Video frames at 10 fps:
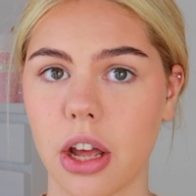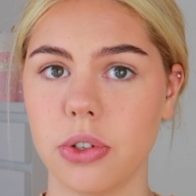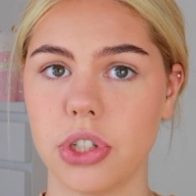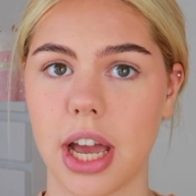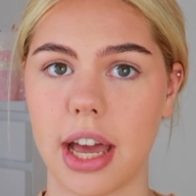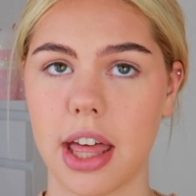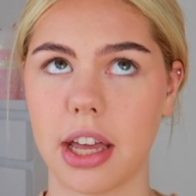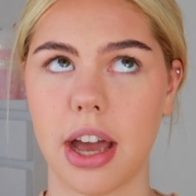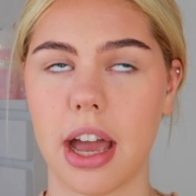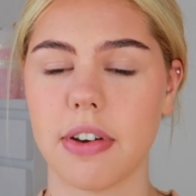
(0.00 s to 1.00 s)
an OG
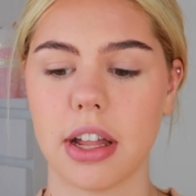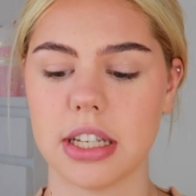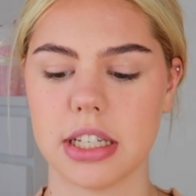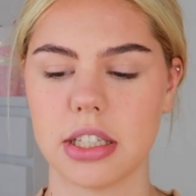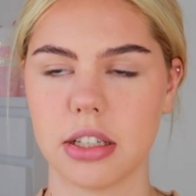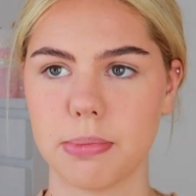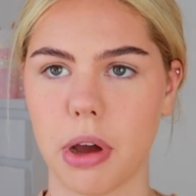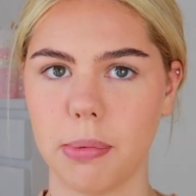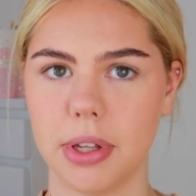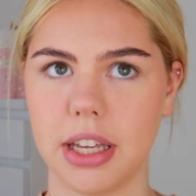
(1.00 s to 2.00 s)
highlighter. I've had this
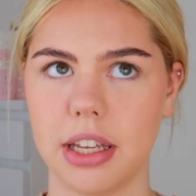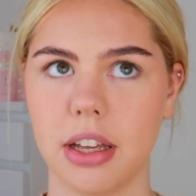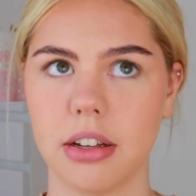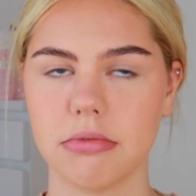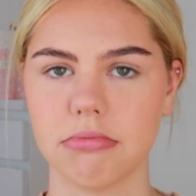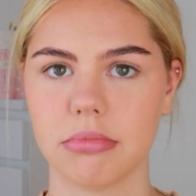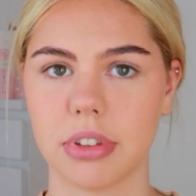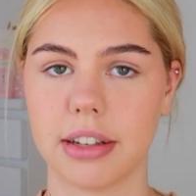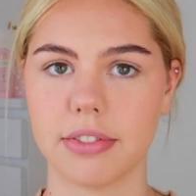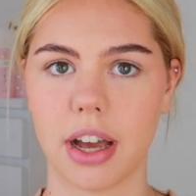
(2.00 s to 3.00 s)
probably
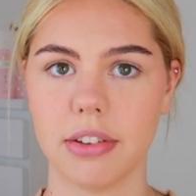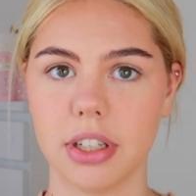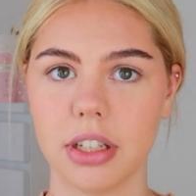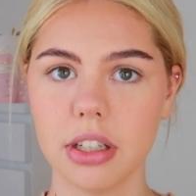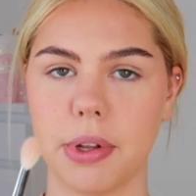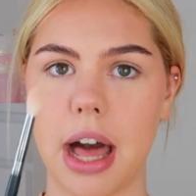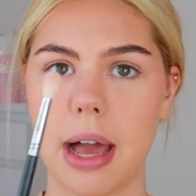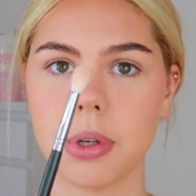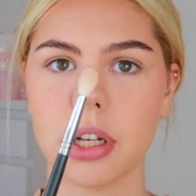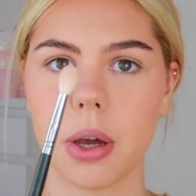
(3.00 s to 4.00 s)
like 5 years. But
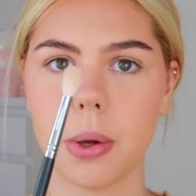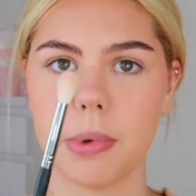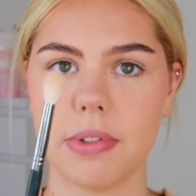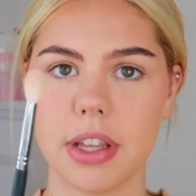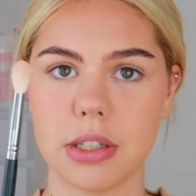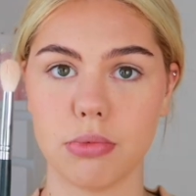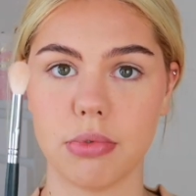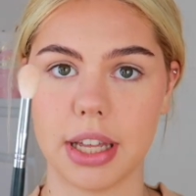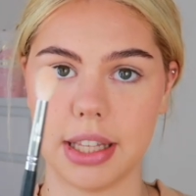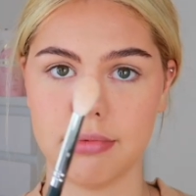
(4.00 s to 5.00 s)
I'm going to go in with this
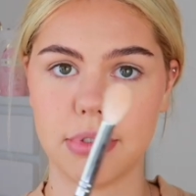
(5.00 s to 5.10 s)
really,